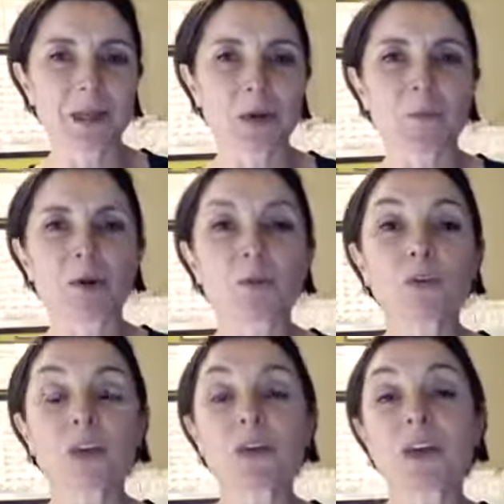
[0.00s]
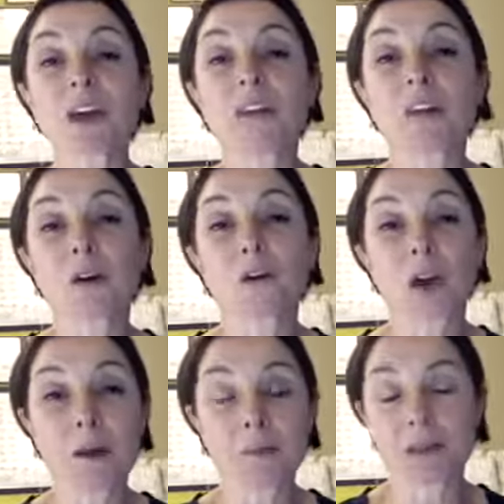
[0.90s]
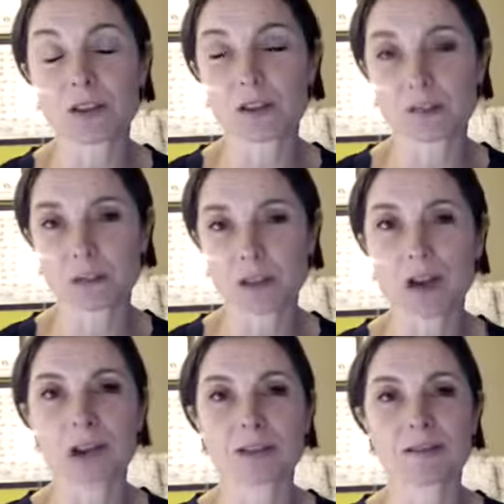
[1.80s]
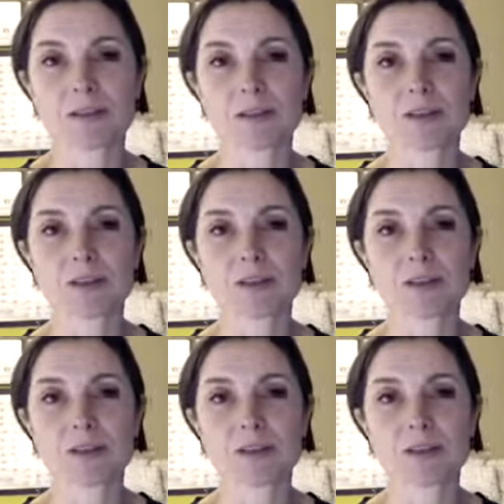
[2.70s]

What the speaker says: But also there's those habitual cycles,